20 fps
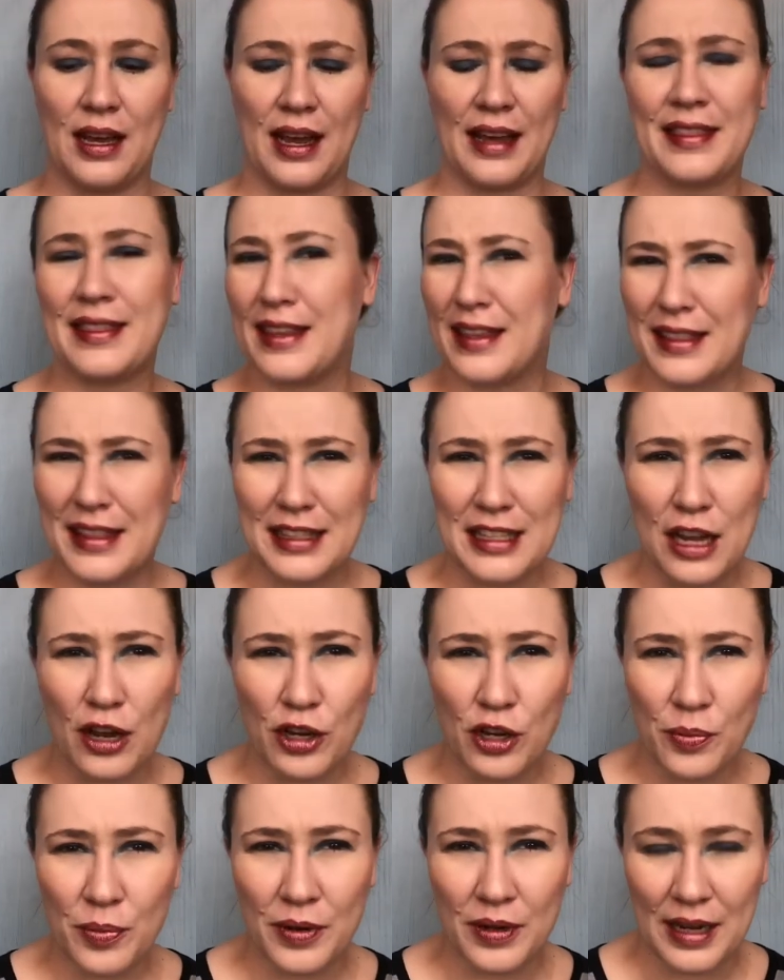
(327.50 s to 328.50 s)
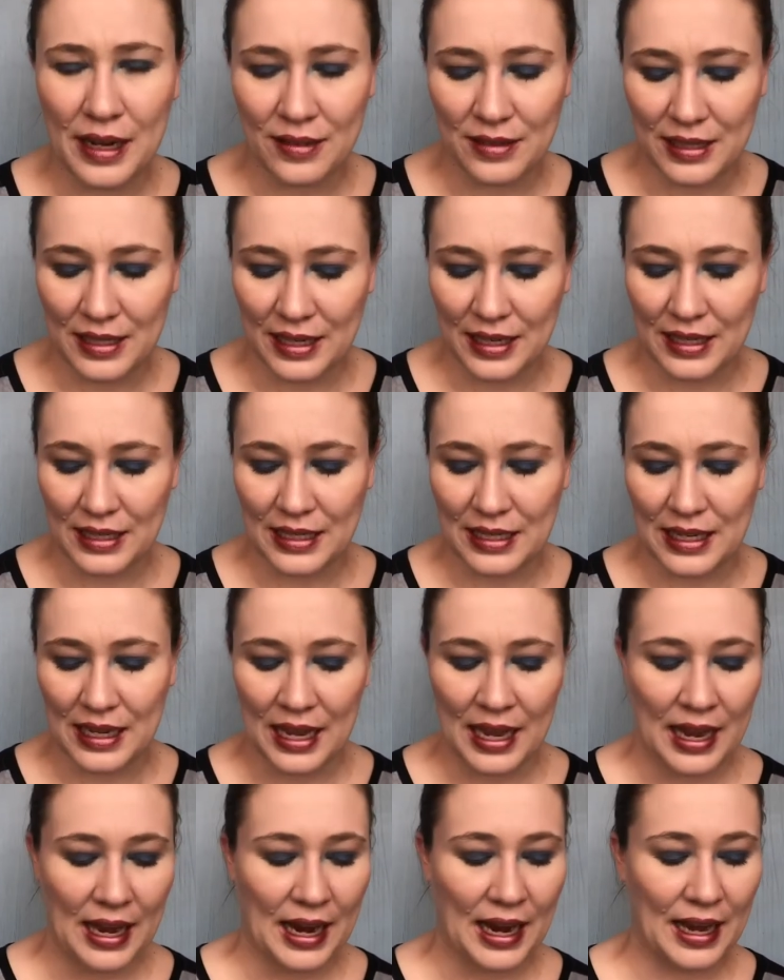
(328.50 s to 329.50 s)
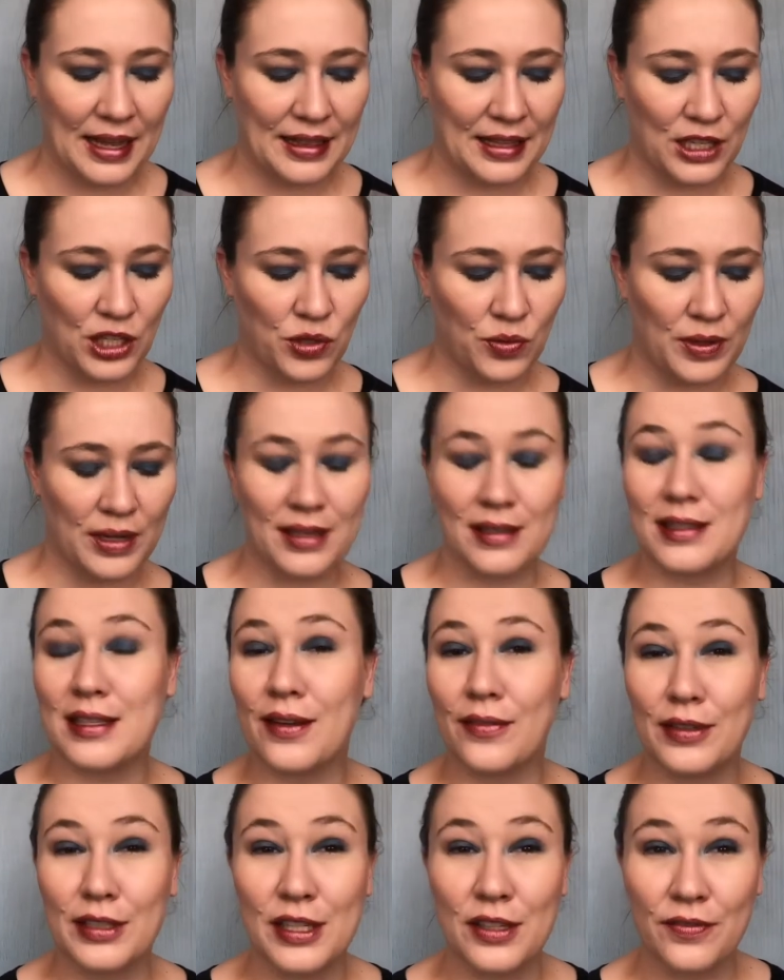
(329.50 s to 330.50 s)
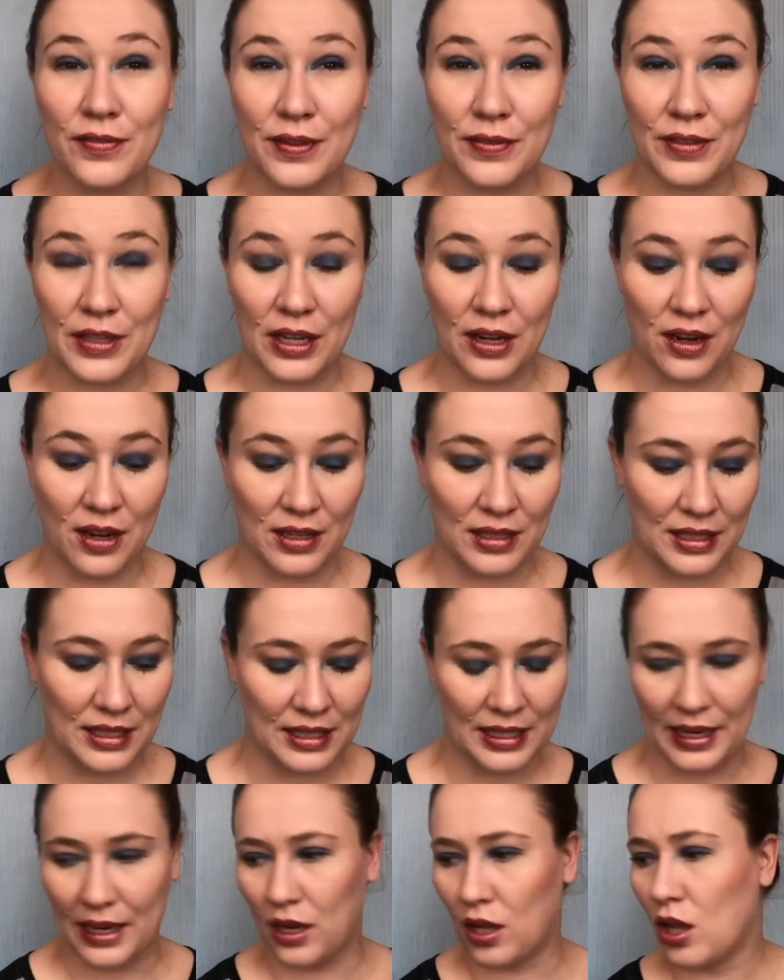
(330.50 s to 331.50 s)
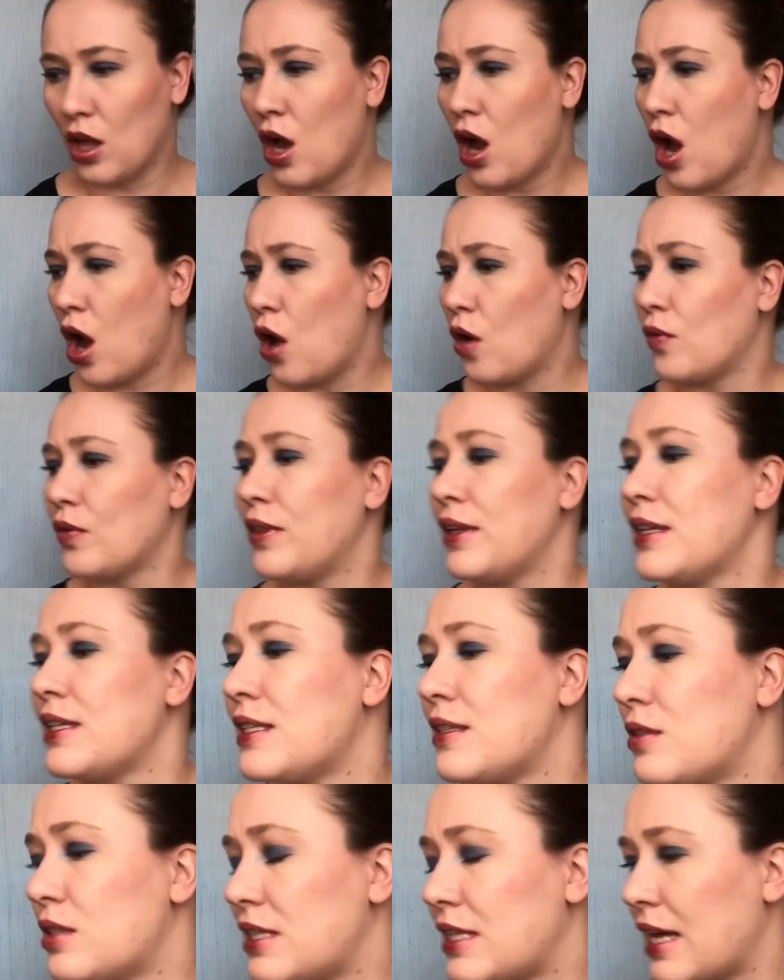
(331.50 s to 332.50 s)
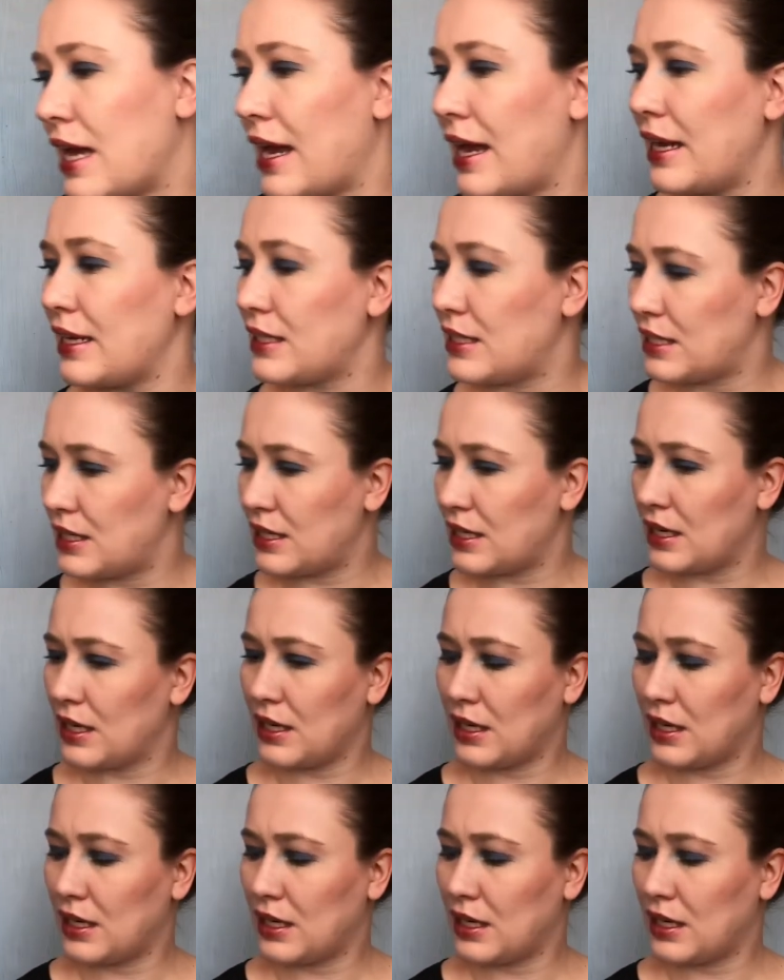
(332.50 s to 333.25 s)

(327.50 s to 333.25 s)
think that's how you pronounce it. And this was $17.50 on sale. Oh, this set,